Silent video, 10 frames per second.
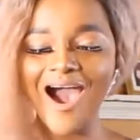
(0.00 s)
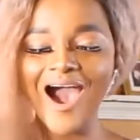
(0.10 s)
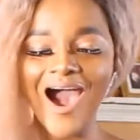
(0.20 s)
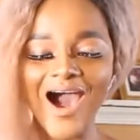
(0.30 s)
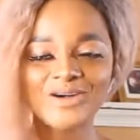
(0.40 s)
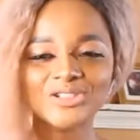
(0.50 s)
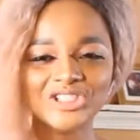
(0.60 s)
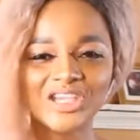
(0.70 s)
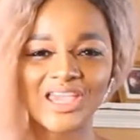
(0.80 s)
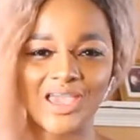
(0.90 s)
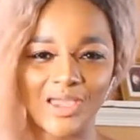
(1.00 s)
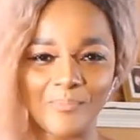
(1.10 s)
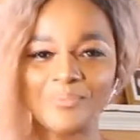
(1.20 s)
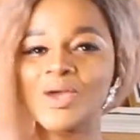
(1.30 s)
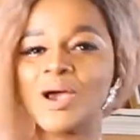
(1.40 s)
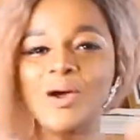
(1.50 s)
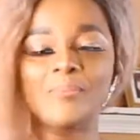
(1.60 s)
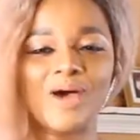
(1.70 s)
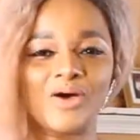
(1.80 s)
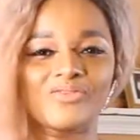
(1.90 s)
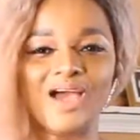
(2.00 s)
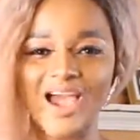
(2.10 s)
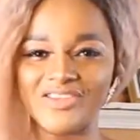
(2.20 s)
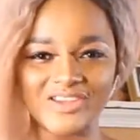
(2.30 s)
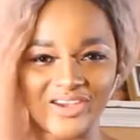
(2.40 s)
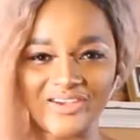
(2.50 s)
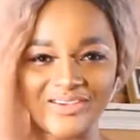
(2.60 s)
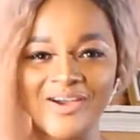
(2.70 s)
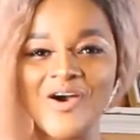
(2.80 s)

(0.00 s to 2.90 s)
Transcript: how she came about the idea.